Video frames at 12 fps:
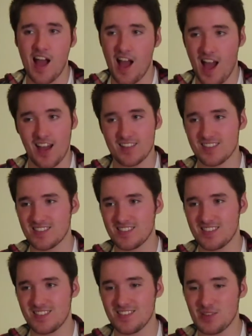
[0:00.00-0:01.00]

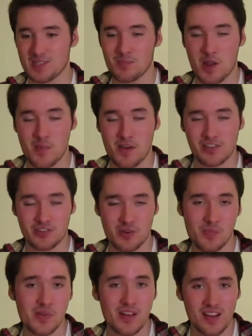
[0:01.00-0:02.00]
And not to blow my own
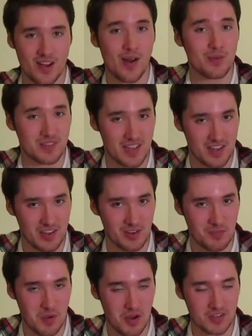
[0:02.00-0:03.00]
trumpet, you know, I was getting
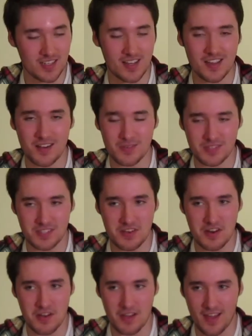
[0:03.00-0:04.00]
good marks in it. I was
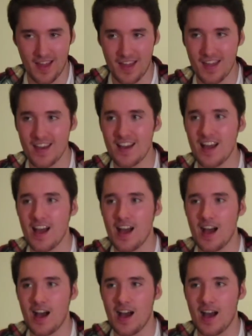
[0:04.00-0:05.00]
doing okay.
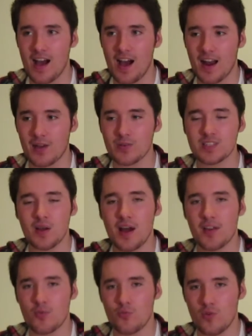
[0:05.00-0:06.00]
And I also
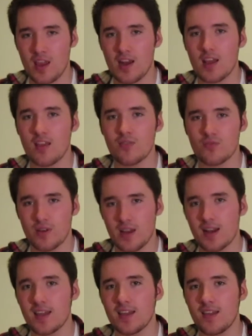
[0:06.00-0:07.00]
had a really,
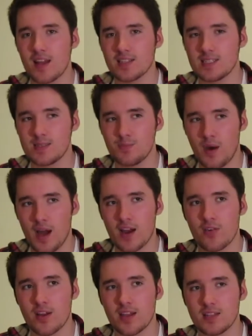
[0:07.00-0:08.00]
really
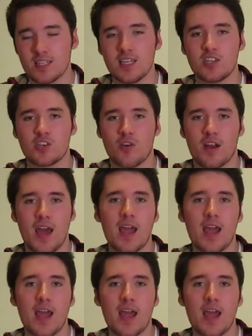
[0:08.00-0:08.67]
inspiring teacher at